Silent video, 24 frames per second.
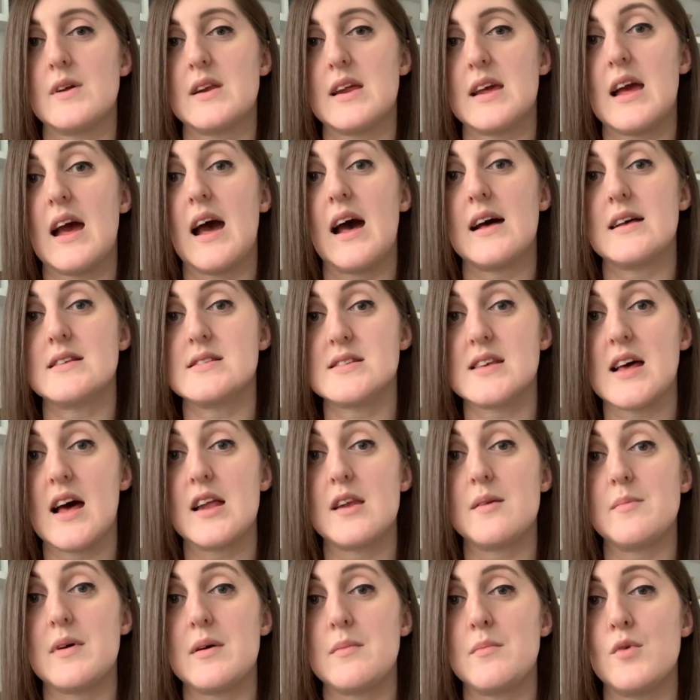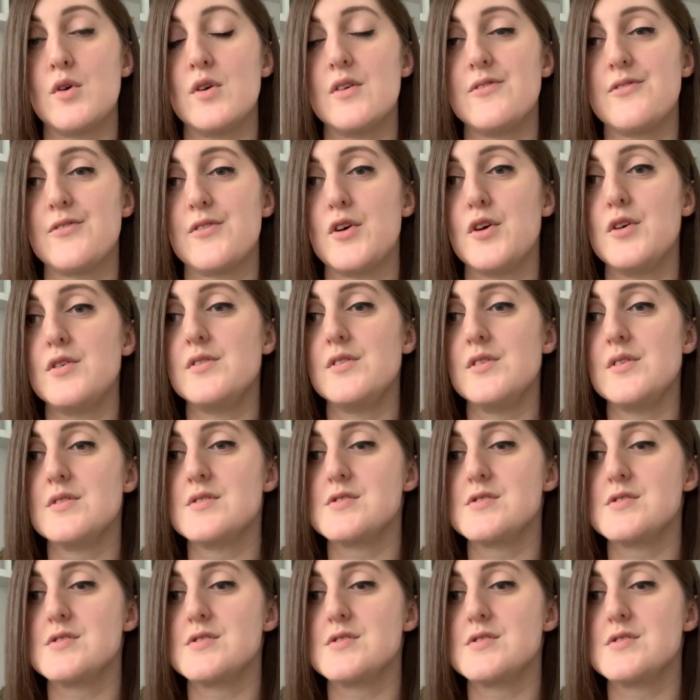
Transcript: he has had a bit more food.